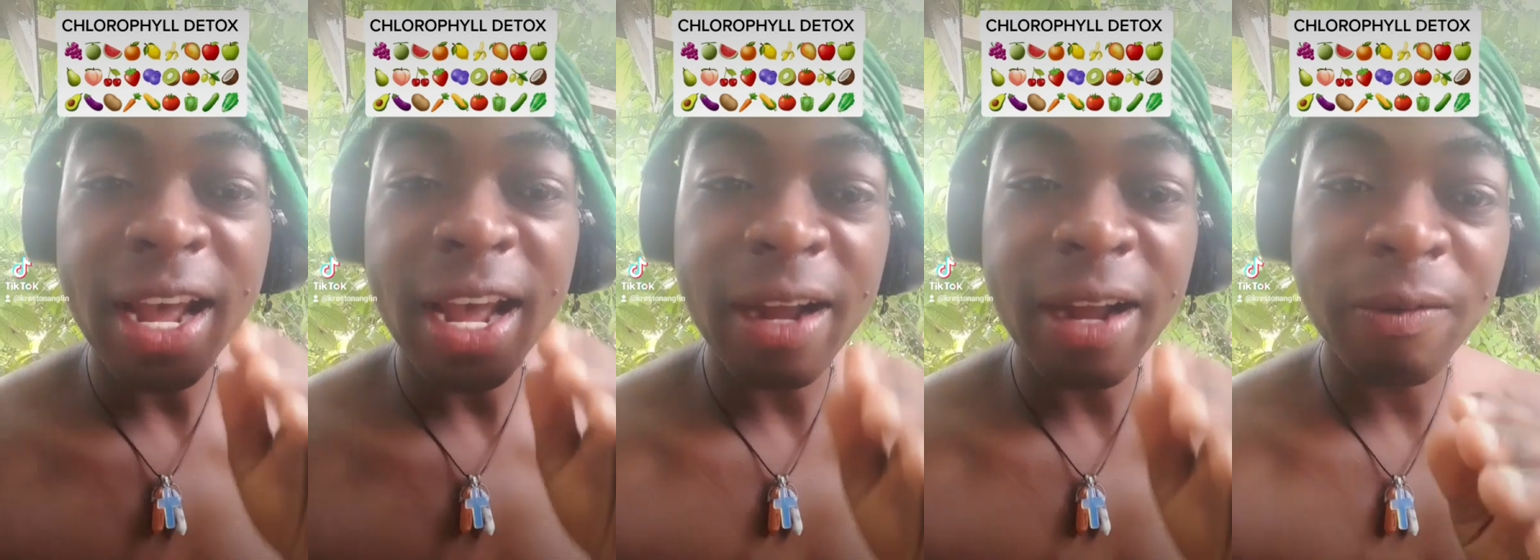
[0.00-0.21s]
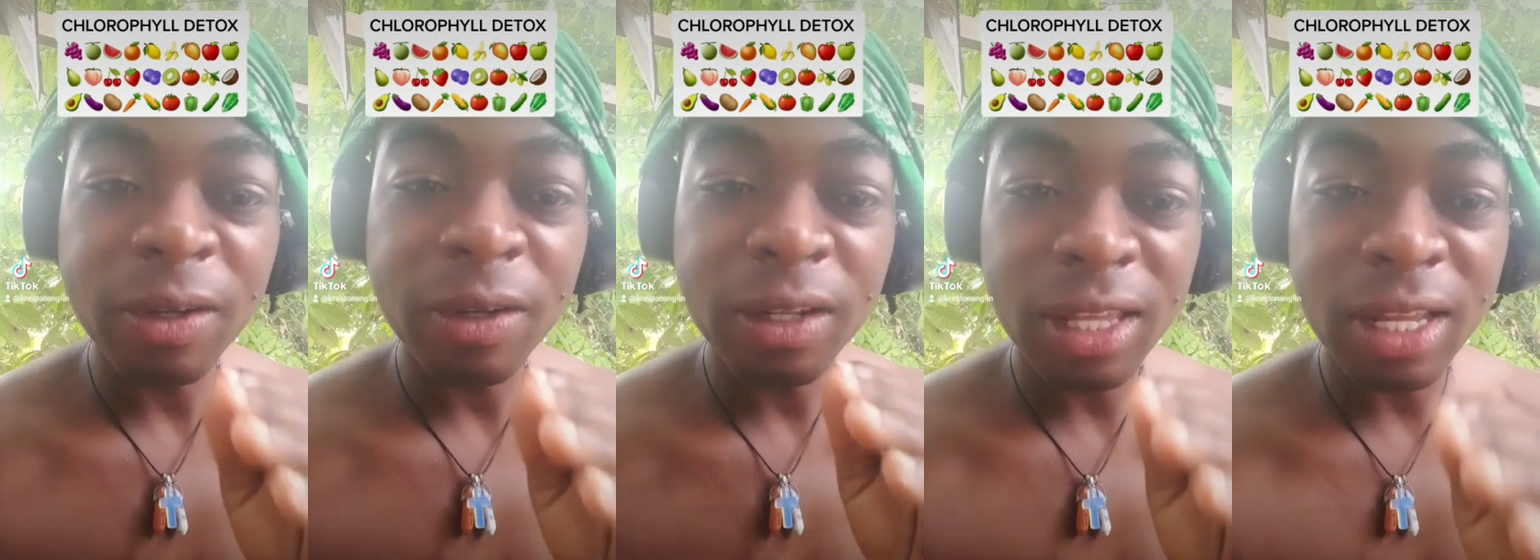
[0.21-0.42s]

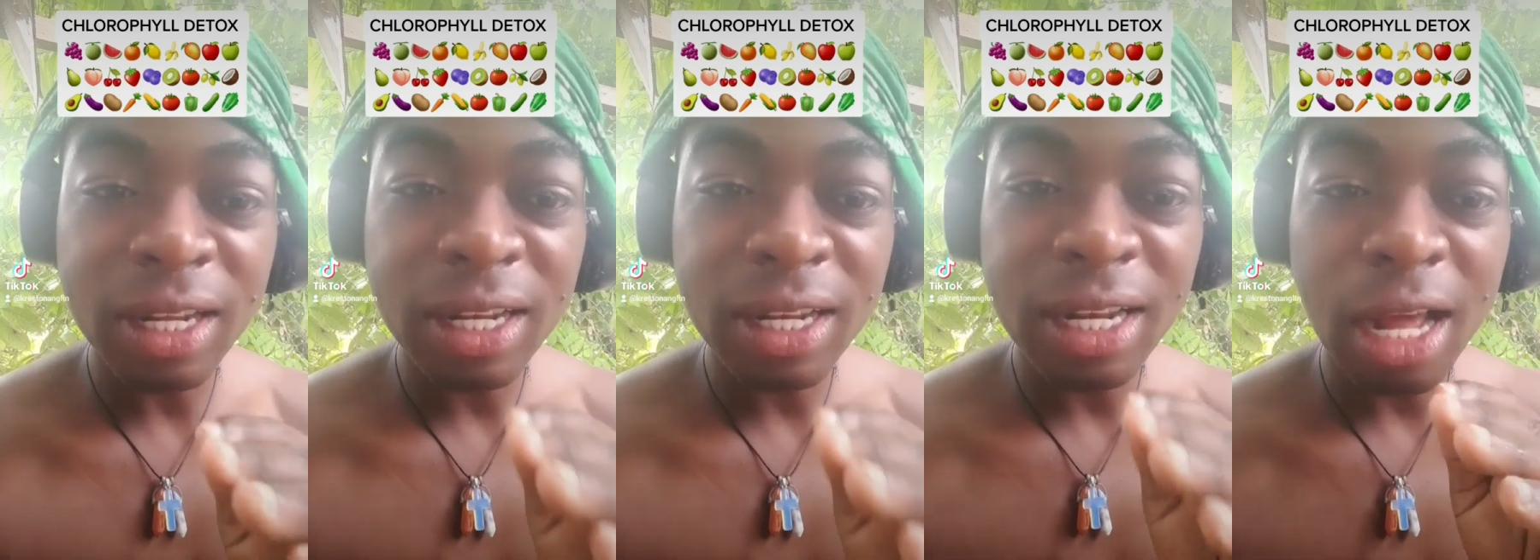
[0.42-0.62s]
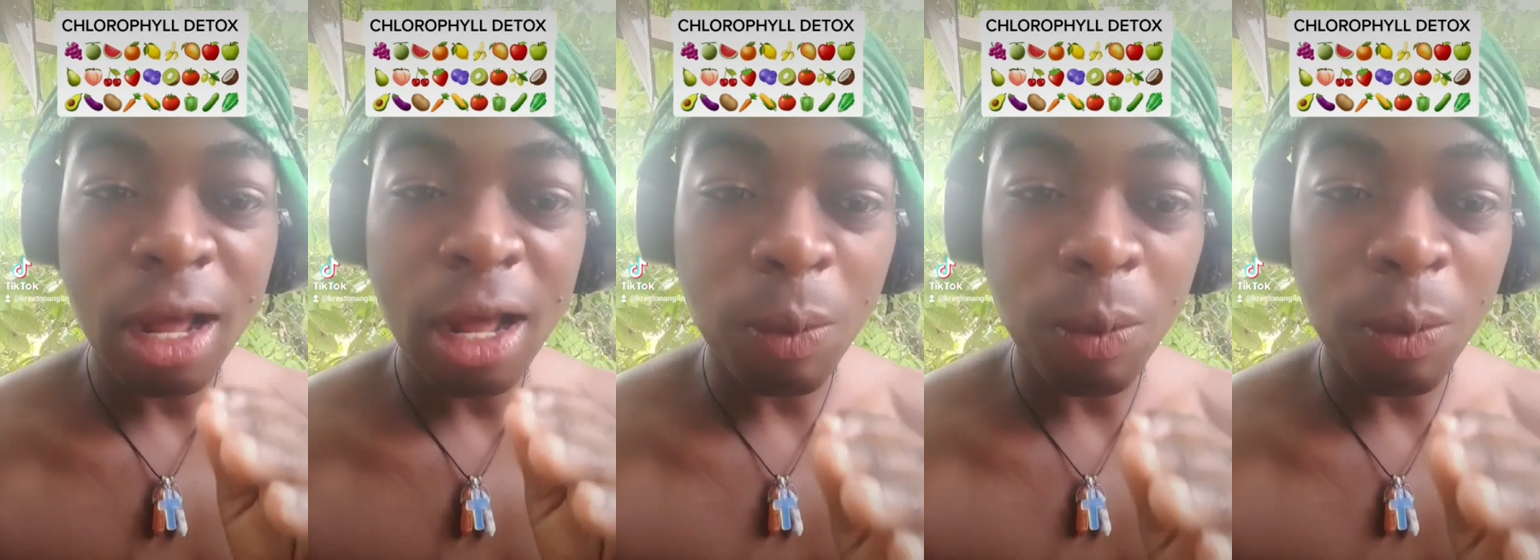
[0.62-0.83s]

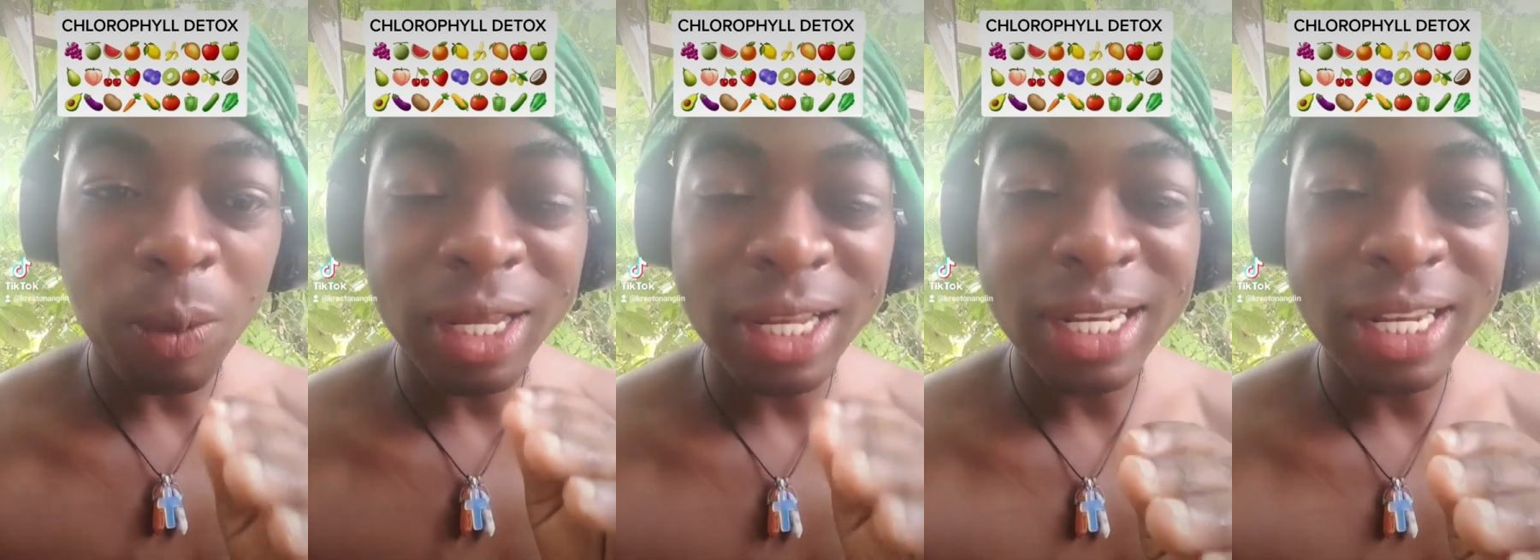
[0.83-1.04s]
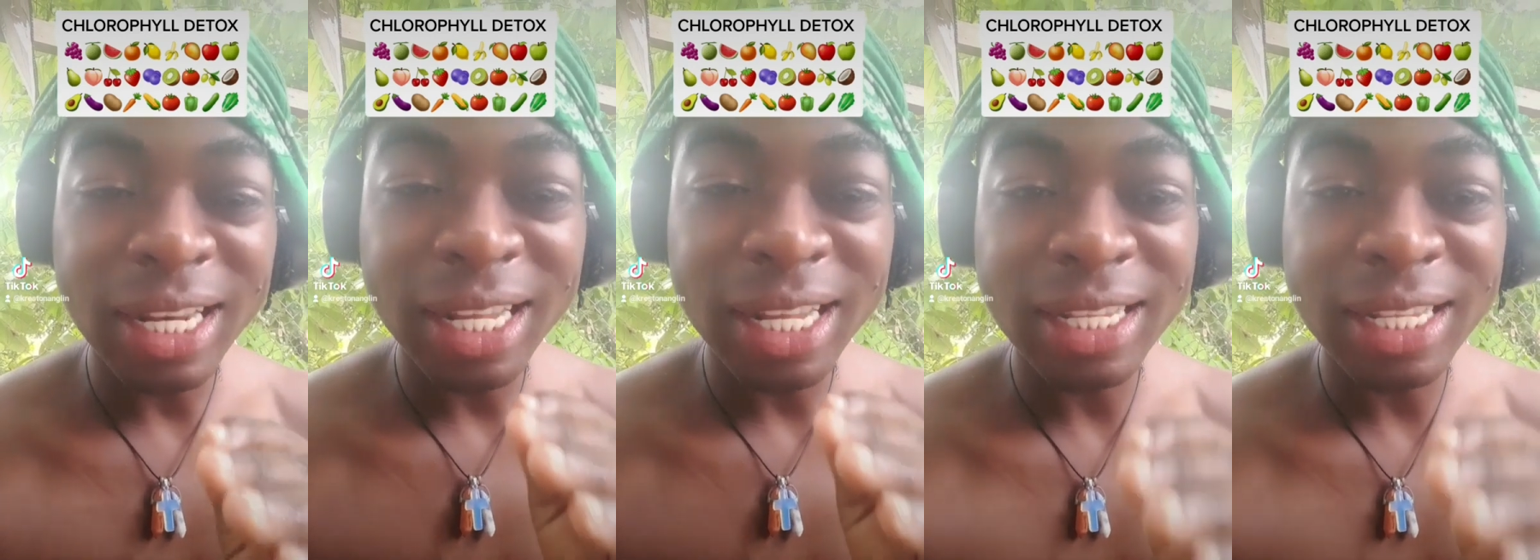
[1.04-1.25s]
everything that
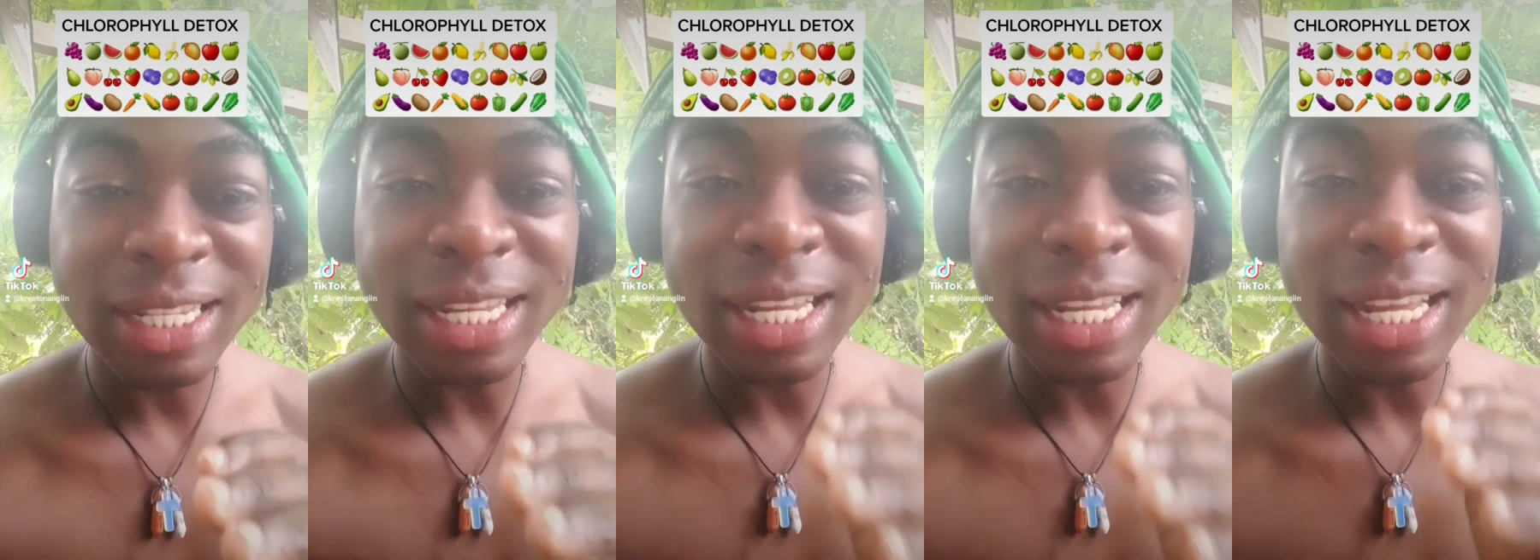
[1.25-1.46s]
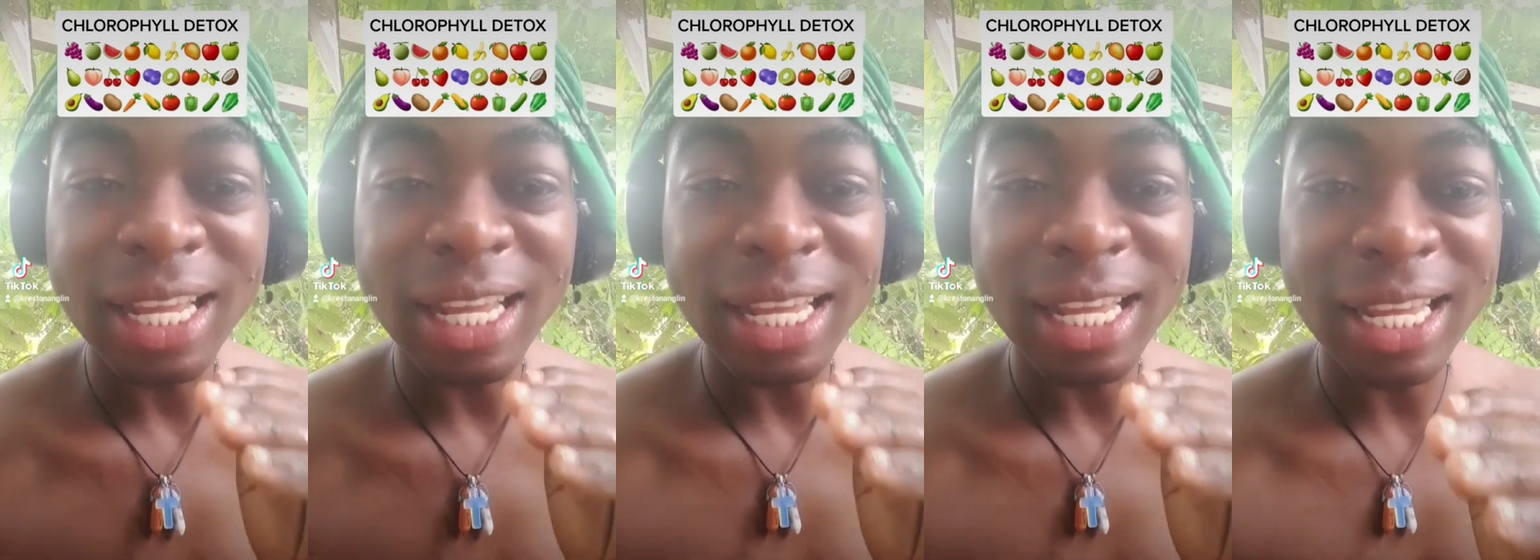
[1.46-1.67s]
we need
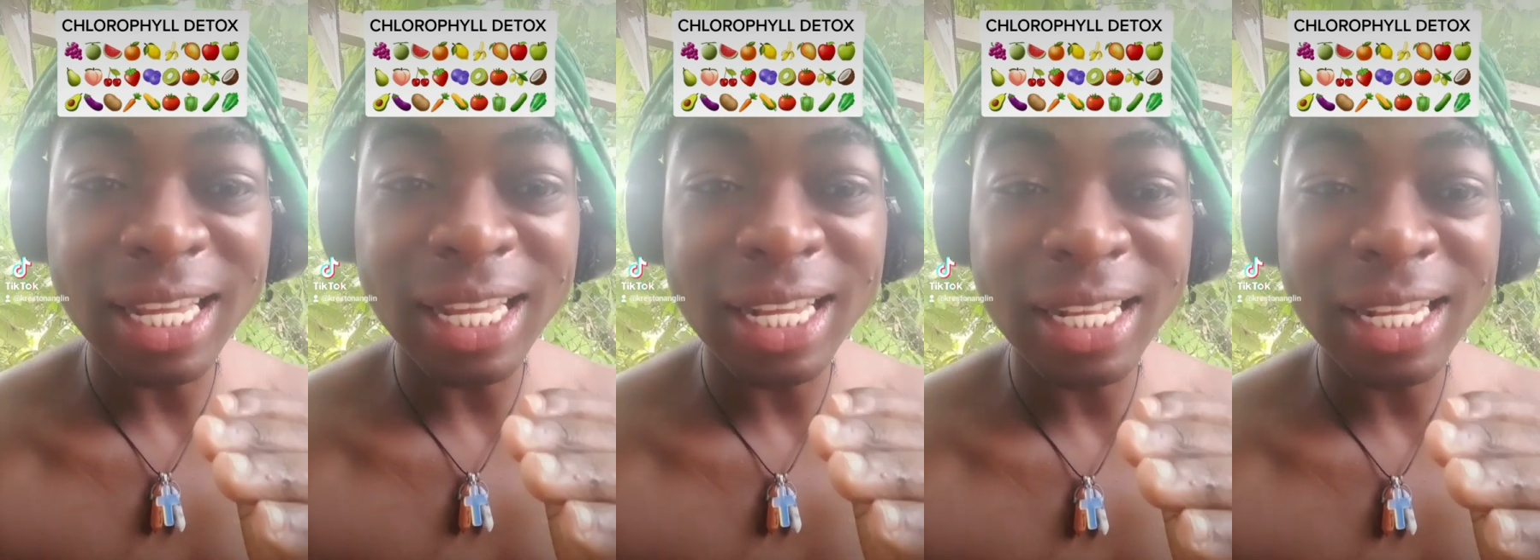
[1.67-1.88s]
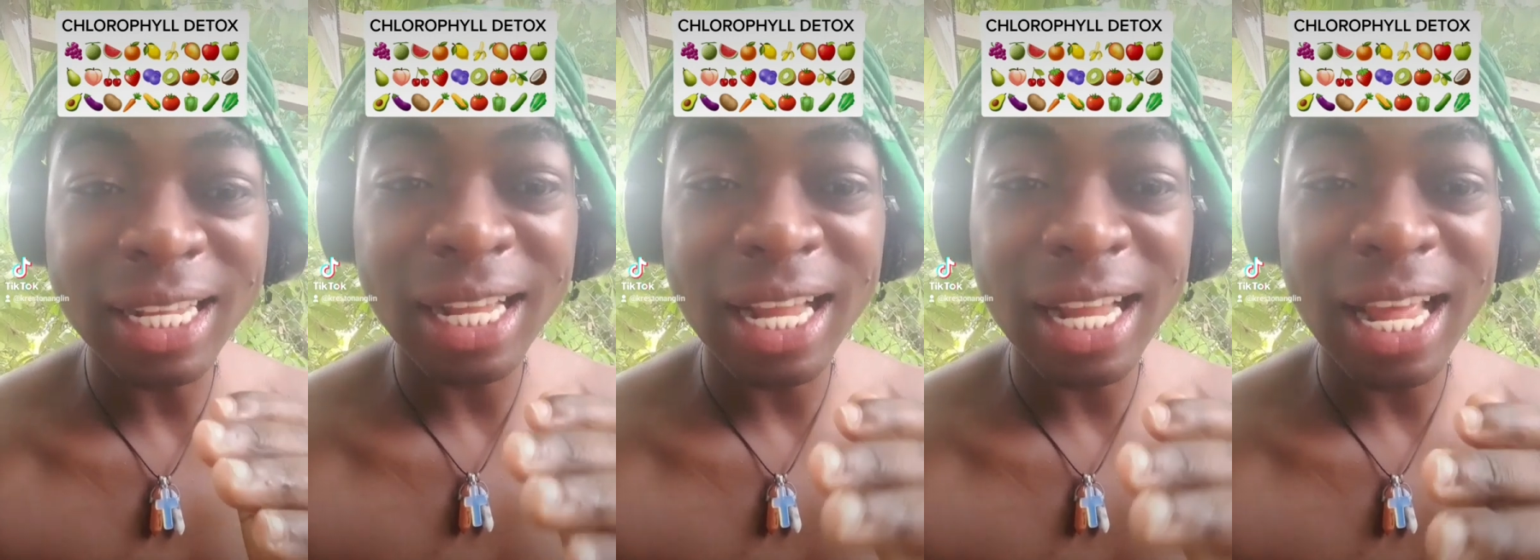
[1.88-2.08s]
to
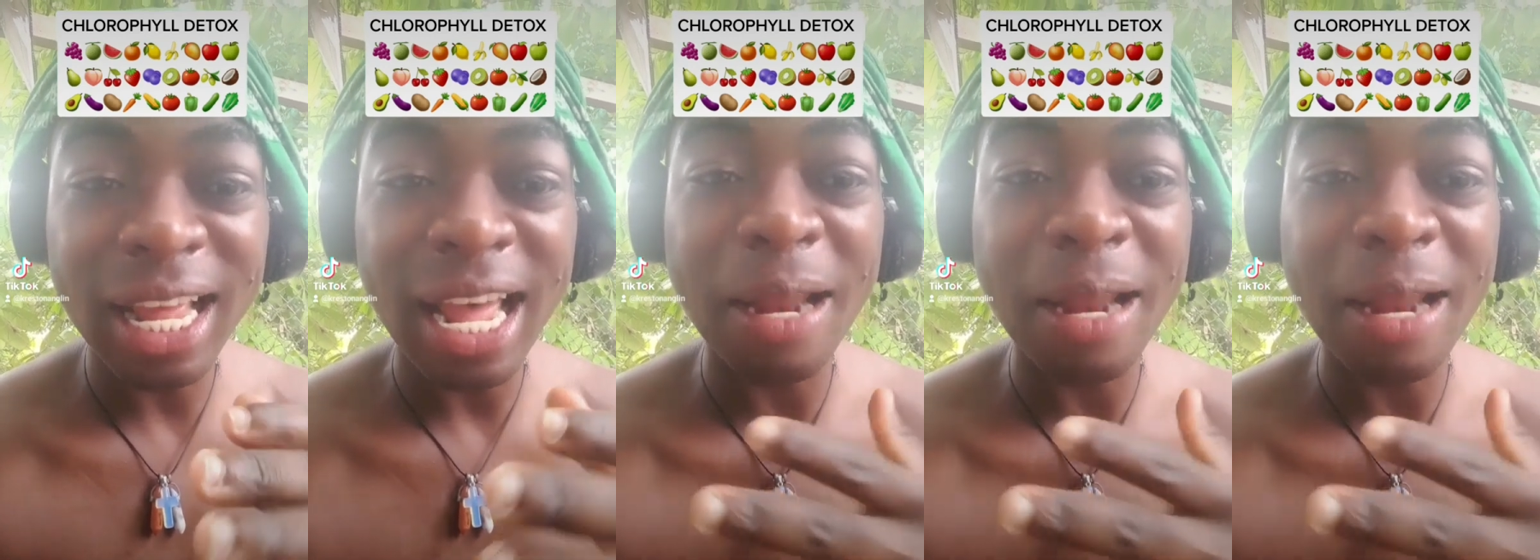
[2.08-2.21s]
heal